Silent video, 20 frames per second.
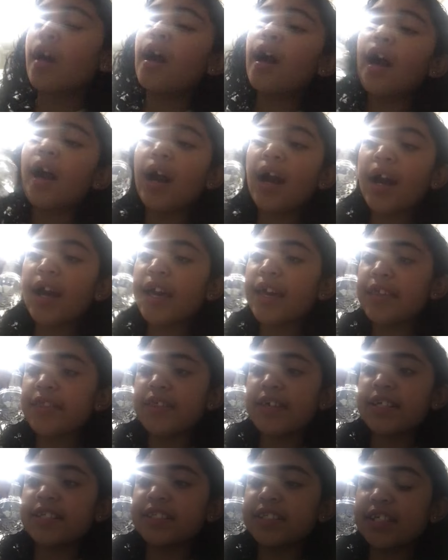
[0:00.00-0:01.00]
Hi,
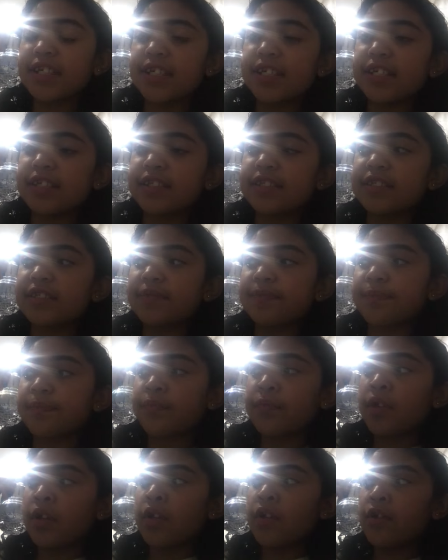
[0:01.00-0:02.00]
this is
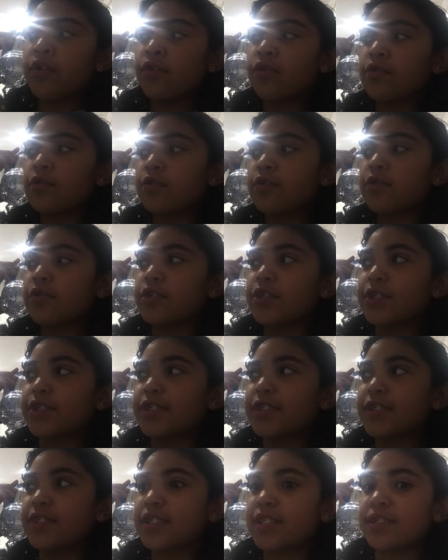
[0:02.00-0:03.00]

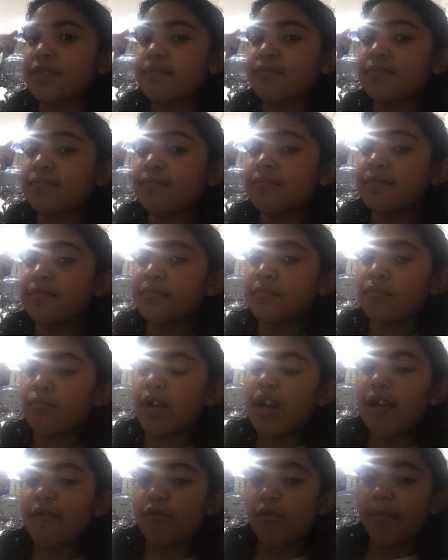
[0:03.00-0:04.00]
Norse,
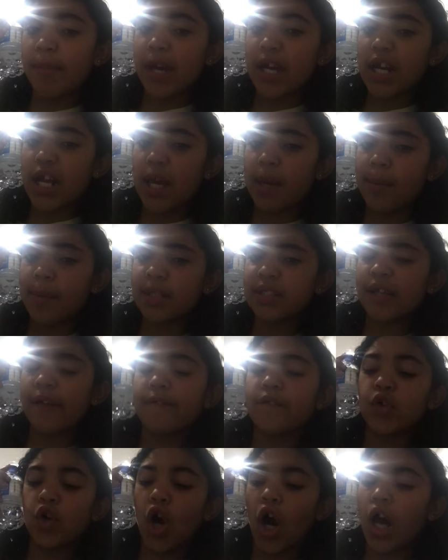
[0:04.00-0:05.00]
whatever my name is, I
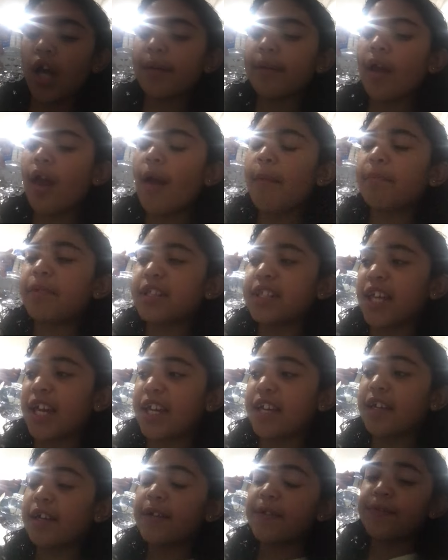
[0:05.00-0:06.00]
forgot. But
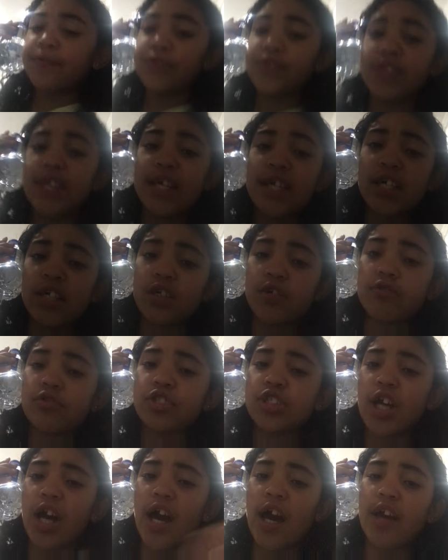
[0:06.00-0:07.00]
like, your
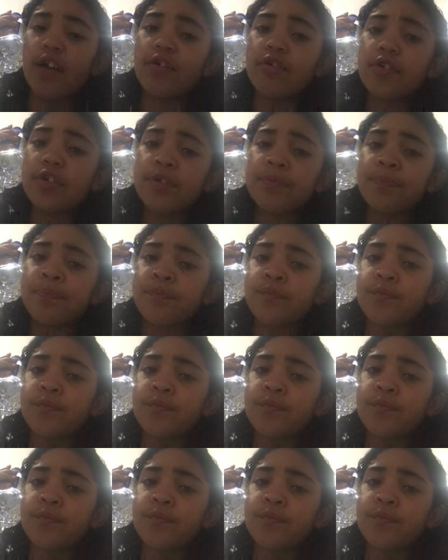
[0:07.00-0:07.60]
child,